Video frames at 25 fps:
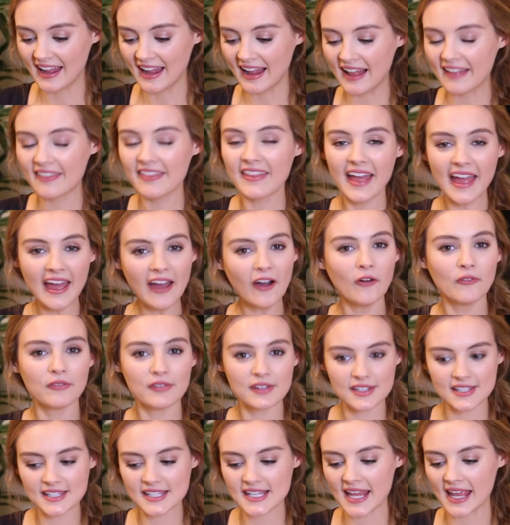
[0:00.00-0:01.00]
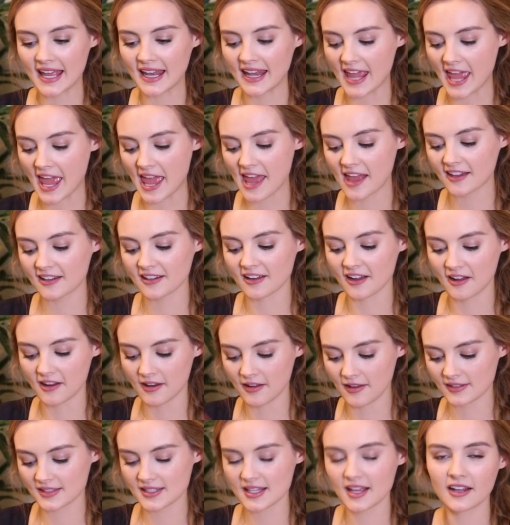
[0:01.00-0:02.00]
And they're obviously in it, kind
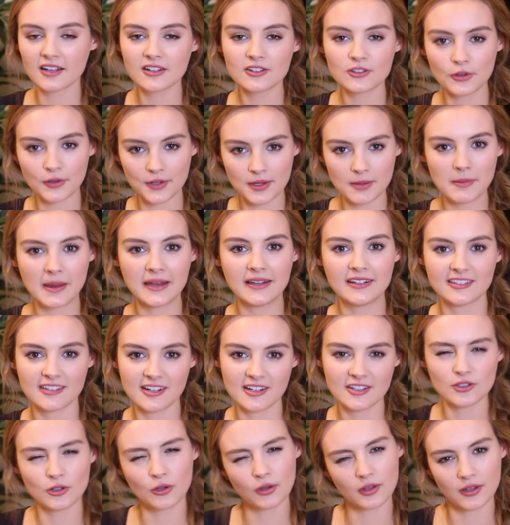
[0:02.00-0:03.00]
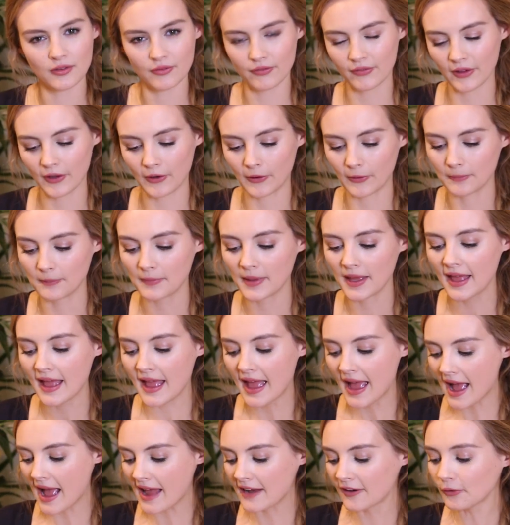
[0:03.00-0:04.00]
of, it's like a documentary, docufilm,
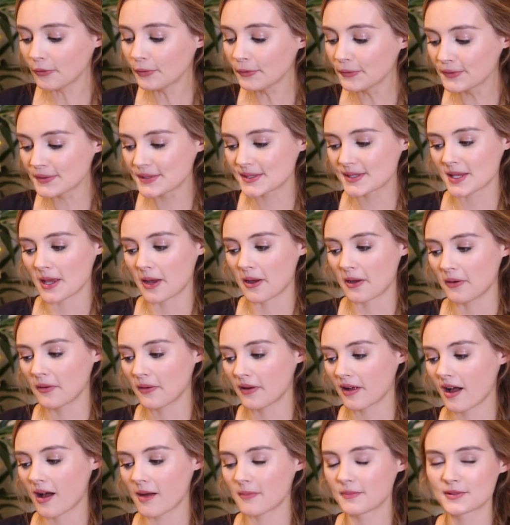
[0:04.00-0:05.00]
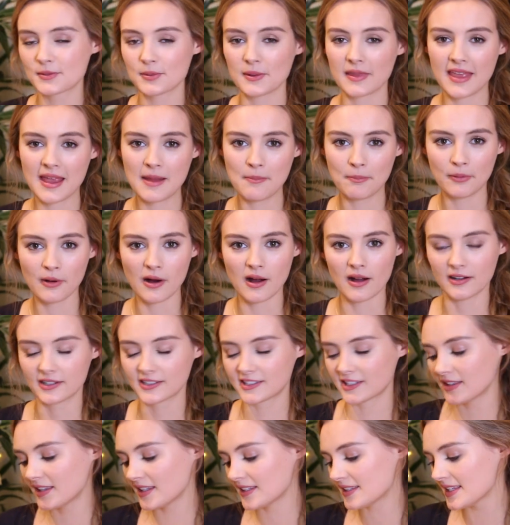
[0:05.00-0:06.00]
and it also comes with a
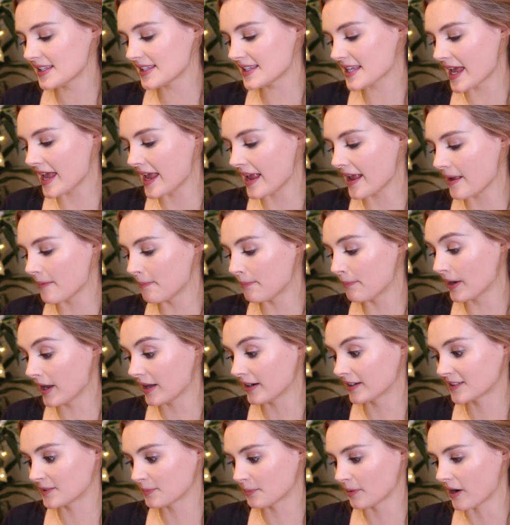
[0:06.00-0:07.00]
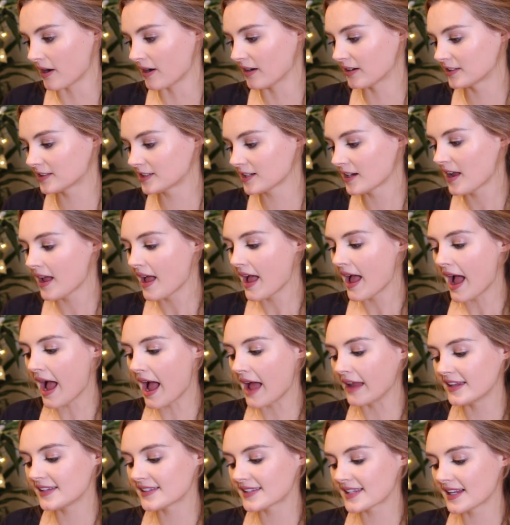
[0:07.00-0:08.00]
brush. This is a blush brush,
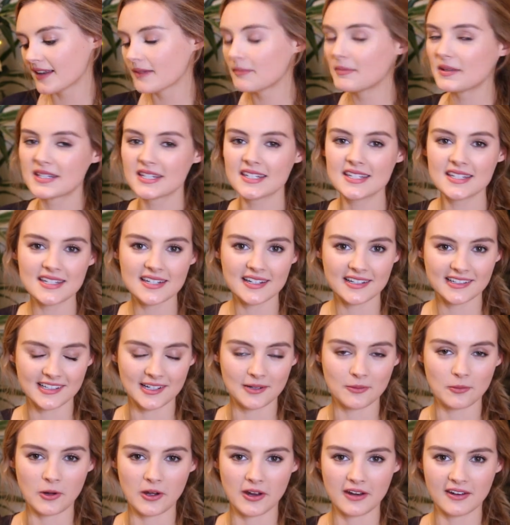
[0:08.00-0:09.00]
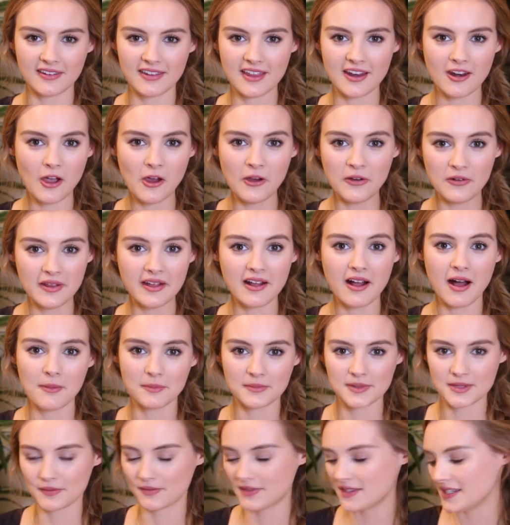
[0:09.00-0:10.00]
and it's a limited edition one that only
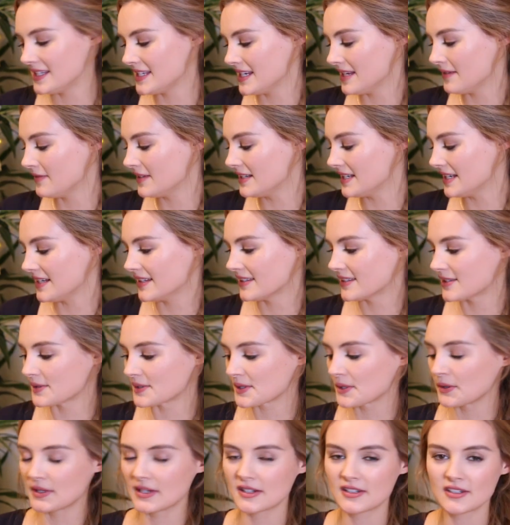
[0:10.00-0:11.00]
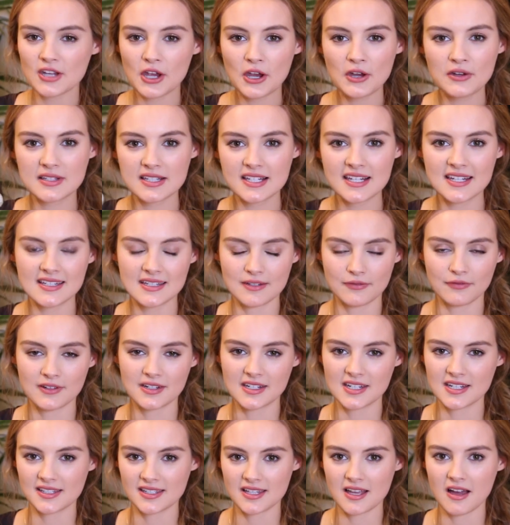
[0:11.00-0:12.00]
comes with the D V D, so it's got a totally
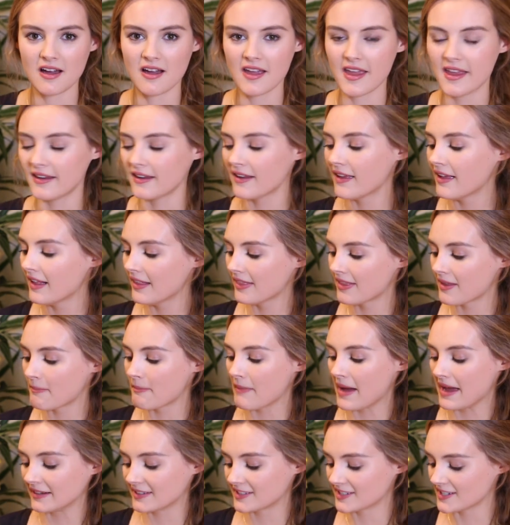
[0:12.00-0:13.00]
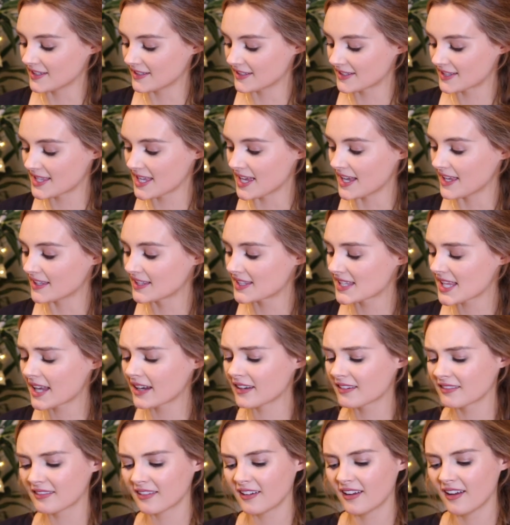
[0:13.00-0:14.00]
different design that matches this.
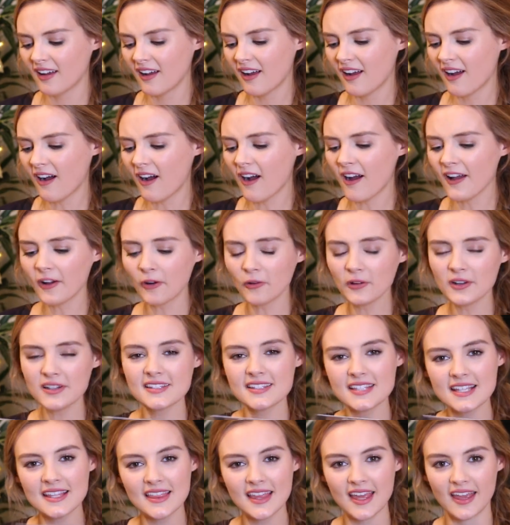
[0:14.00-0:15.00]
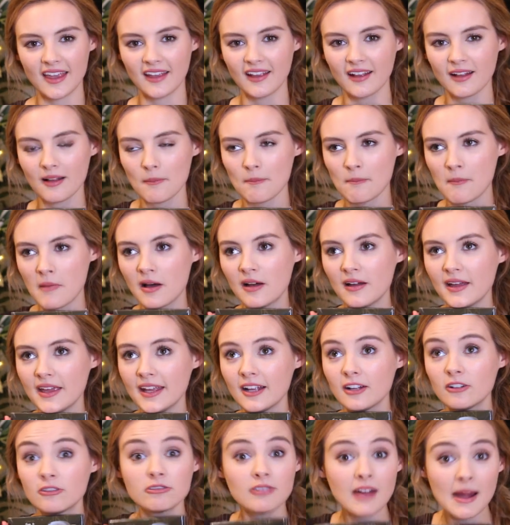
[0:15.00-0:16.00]
And I honestly think
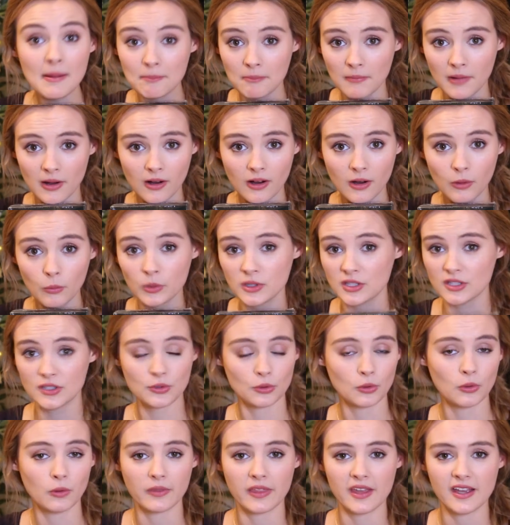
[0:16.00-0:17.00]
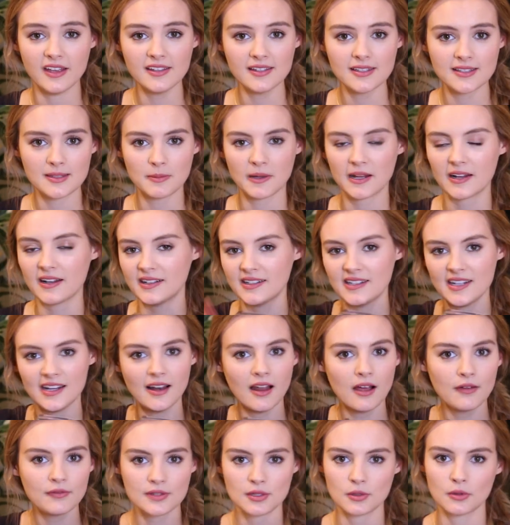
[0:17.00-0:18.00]
my grandma would adore this because she
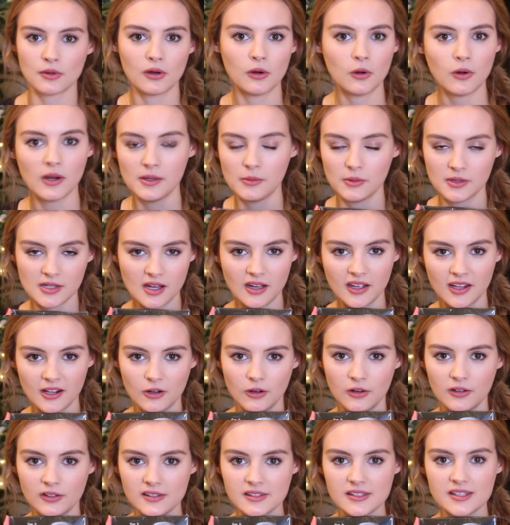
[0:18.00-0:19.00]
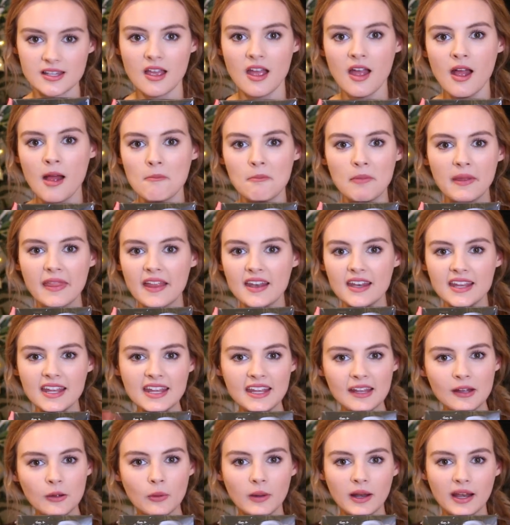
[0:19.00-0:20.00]
loves all the Hollywood icons, but then
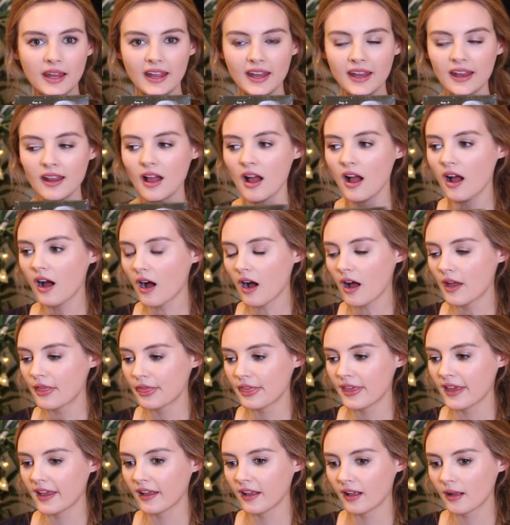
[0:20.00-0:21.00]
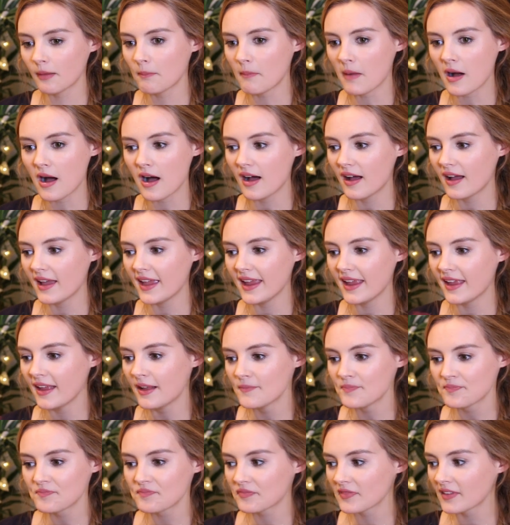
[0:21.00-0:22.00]
equally, I think my
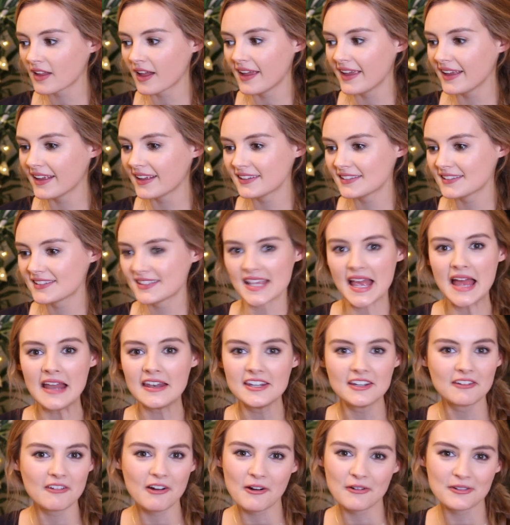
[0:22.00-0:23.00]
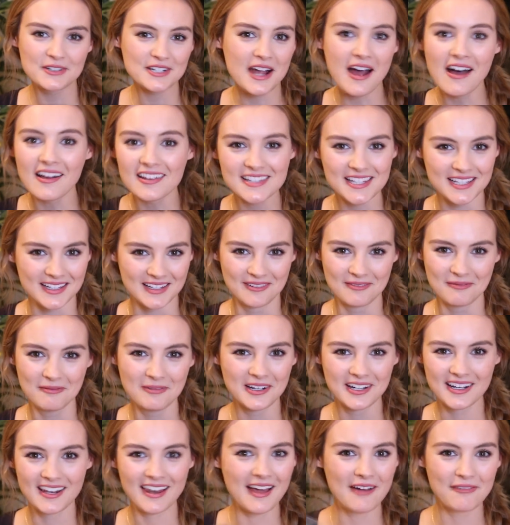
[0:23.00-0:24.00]
like ten year old cousin
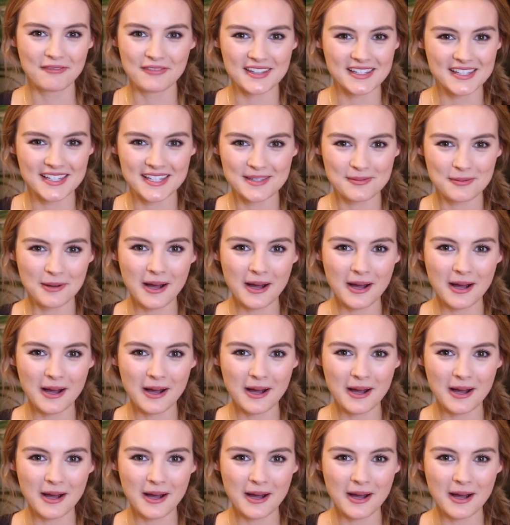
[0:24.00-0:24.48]
would love this as